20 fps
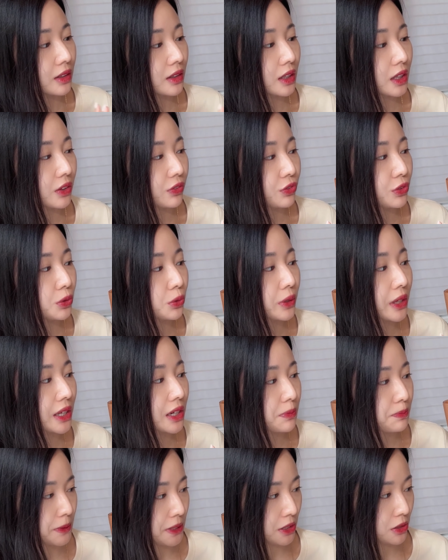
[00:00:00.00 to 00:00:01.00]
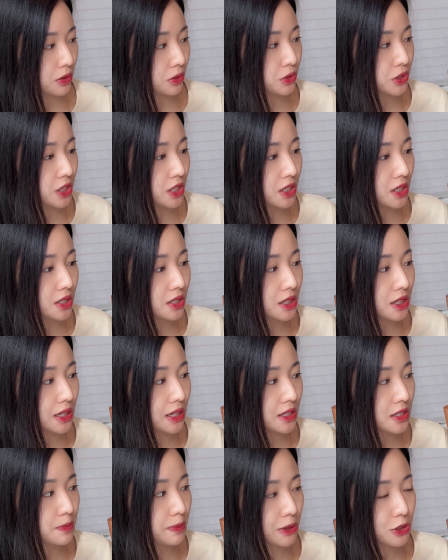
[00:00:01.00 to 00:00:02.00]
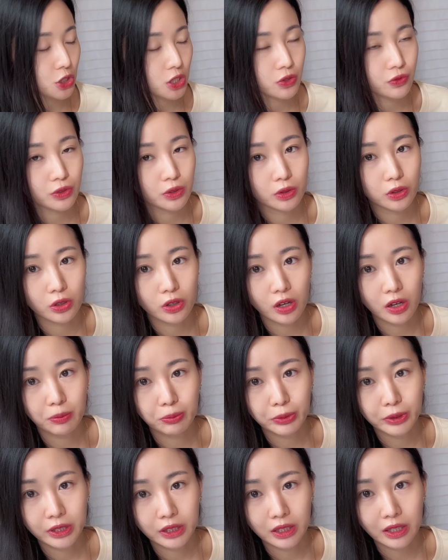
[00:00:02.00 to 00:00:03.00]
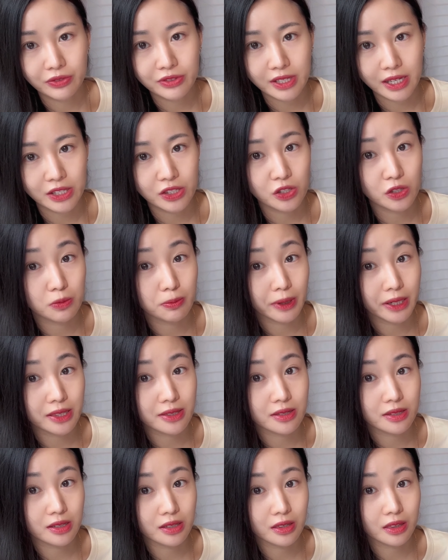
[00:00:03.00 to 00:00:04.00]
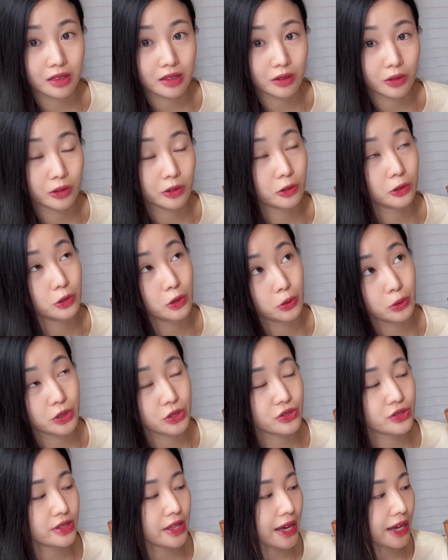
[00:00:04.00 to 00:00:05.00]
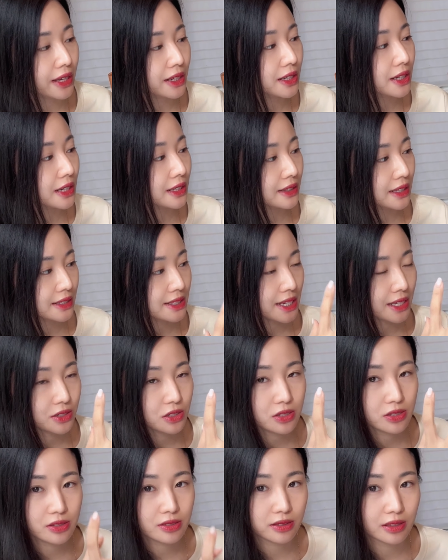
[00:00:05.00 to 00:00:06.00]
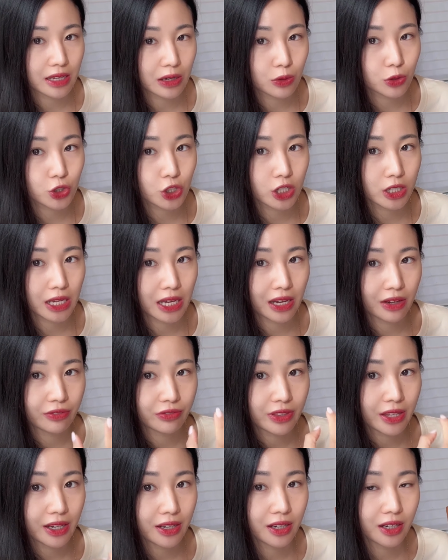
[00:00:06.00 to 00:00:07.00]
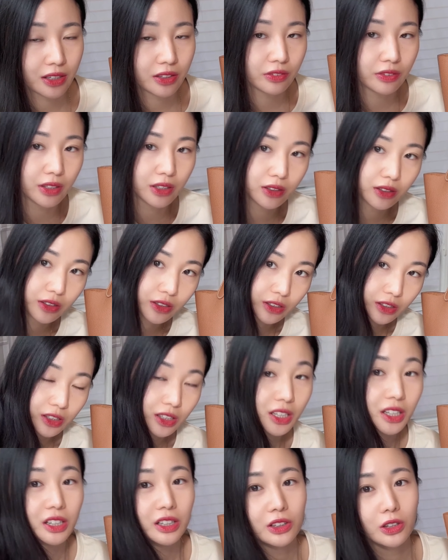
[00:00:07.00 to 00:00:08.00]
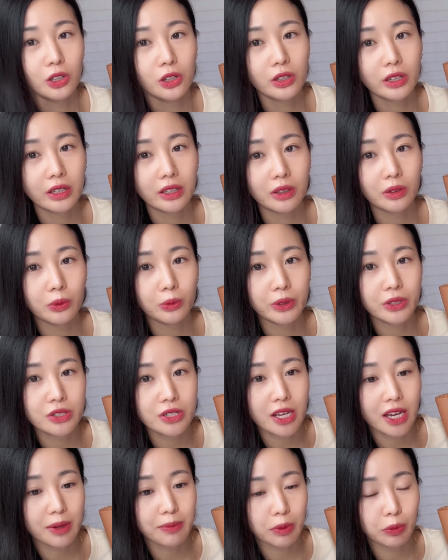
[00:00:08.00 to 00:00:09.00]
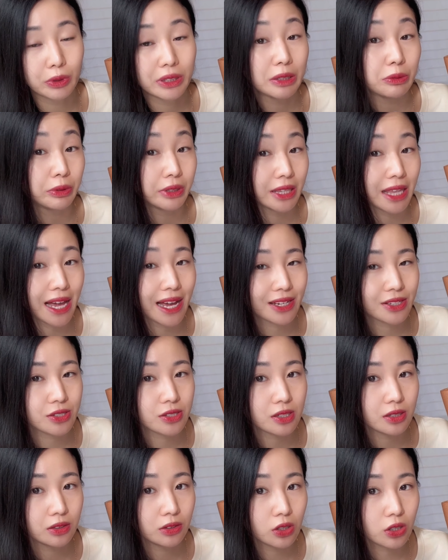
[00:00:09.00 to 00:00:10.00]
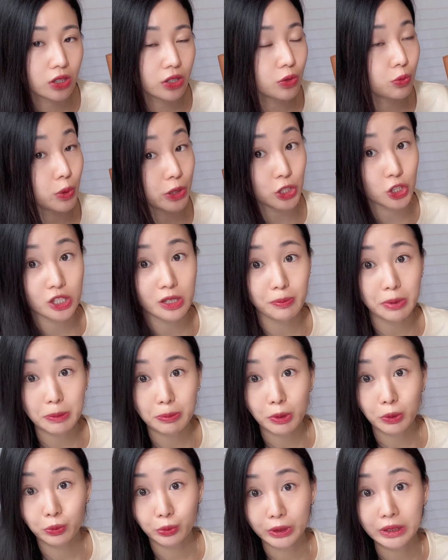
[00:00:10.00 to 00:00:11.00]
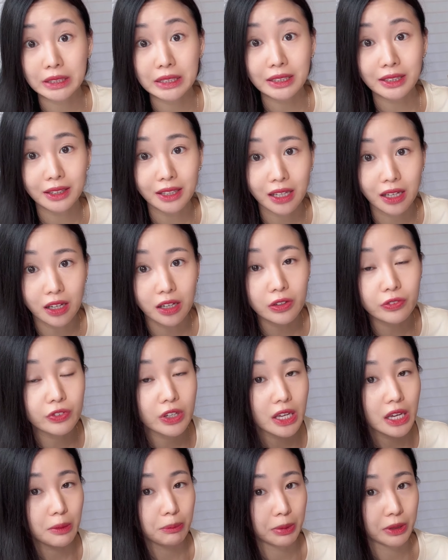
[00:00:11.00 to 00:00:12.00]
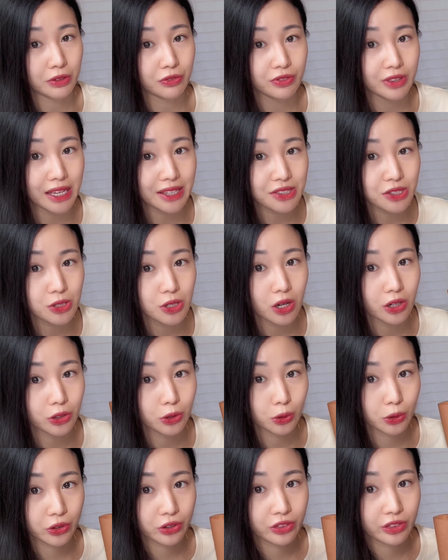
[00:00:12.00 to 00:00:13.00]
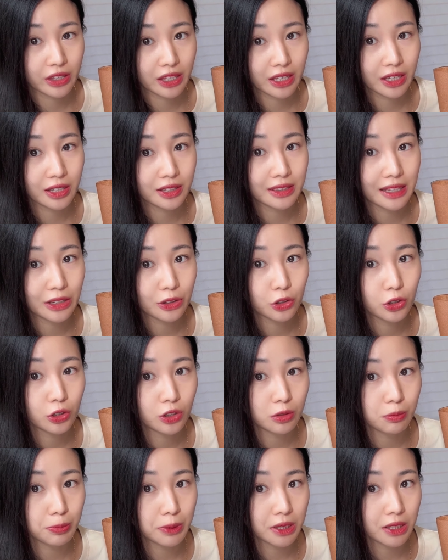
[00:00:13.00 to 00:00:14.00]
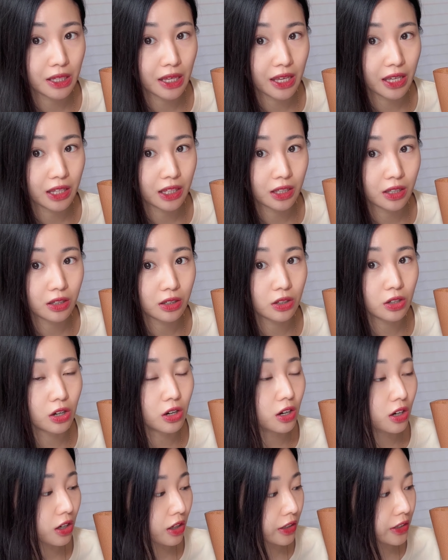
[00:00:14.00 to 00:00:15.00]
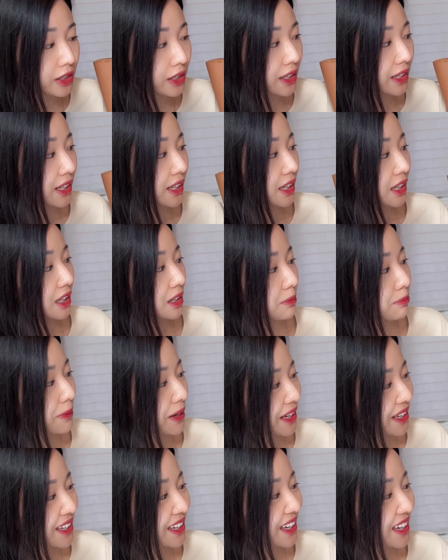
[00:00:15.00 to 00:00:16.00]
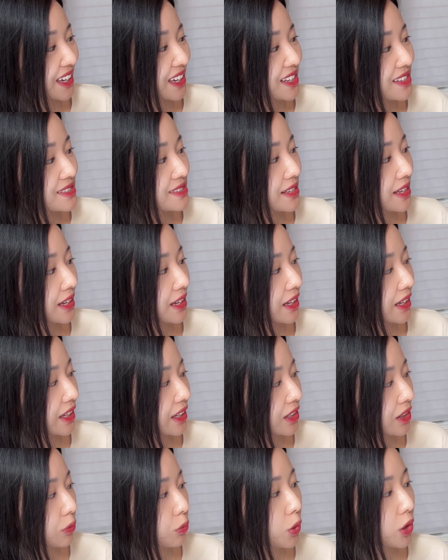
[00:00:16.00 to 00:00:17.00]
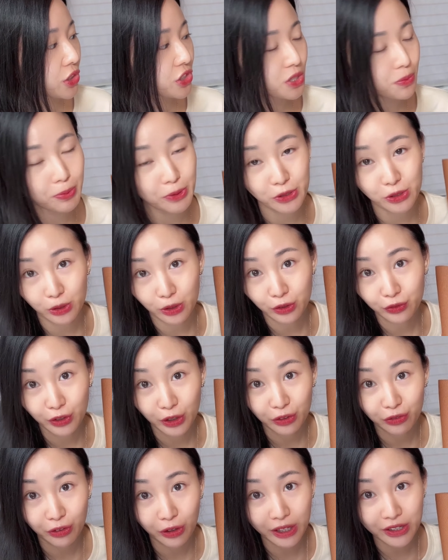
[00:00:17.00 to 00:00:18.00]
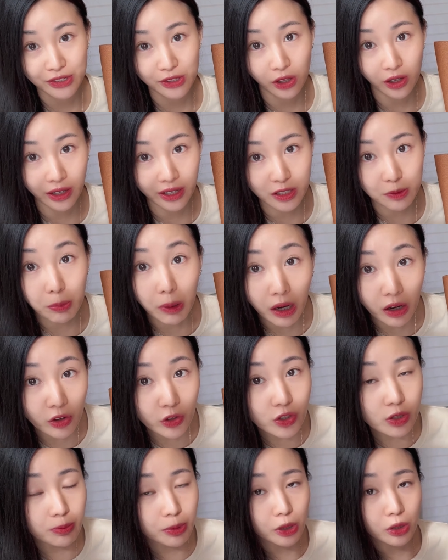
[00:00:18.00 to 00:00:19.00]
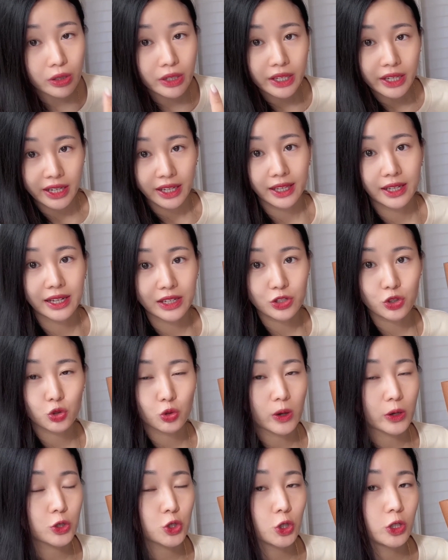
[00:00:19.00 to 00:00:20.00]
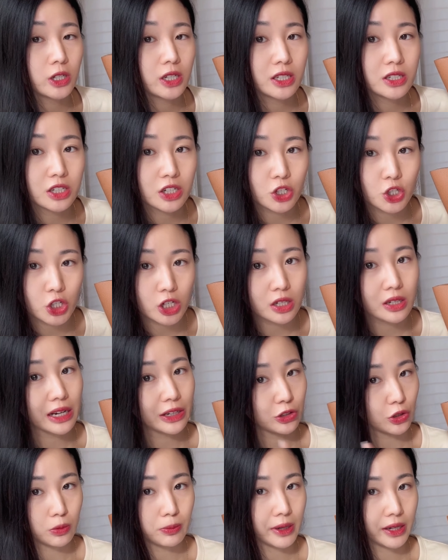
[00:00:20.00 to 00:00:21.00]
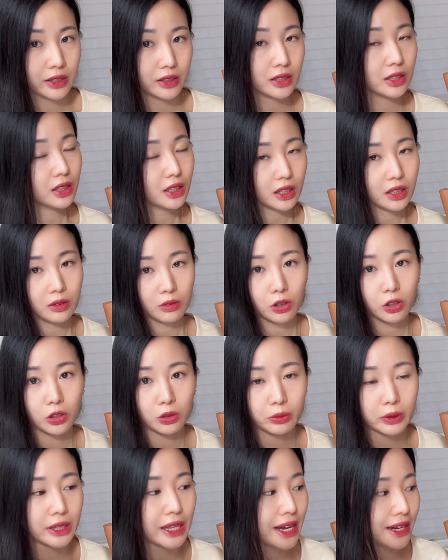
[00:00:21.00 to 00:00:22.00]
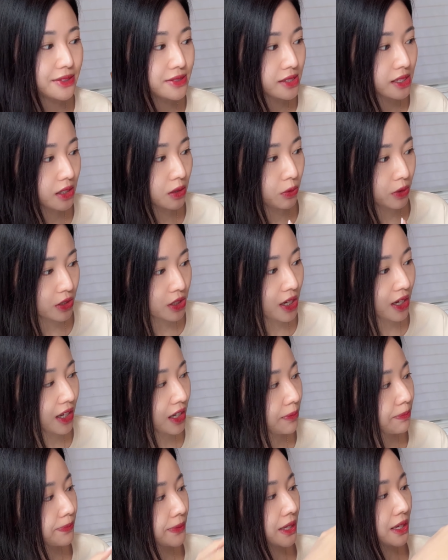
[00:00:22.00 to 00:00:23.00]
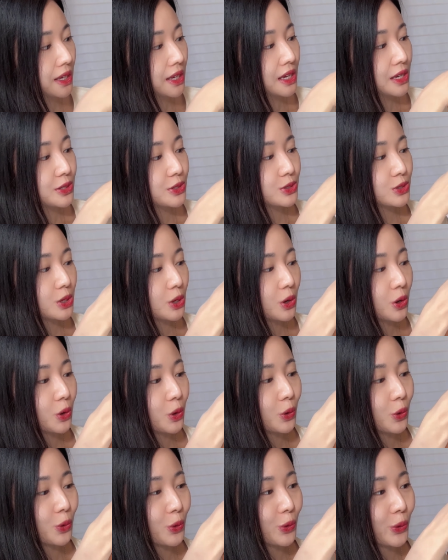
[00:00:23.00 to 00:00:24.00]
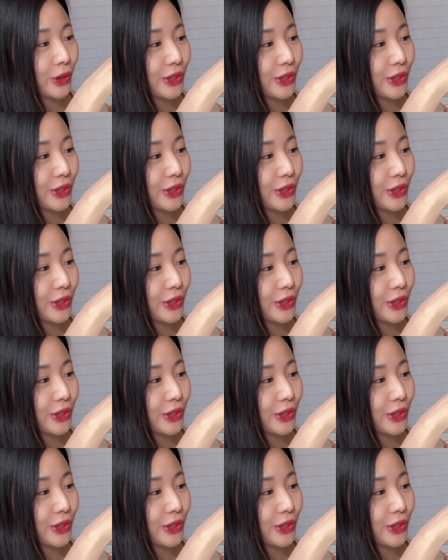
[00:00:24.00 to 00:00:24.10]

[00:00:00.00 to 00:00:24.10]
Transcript: if you get a picotin, especially if you look on pre-love sites, you might see or notice that they tend to slouch and have that kind of like eh, look with time a really relaxed look, which some people really love, but if that's not your thing, that could be a con. In my case, I want to preserve her for as long as possible in a structured condition. I don't mind it, her relaxing with time. So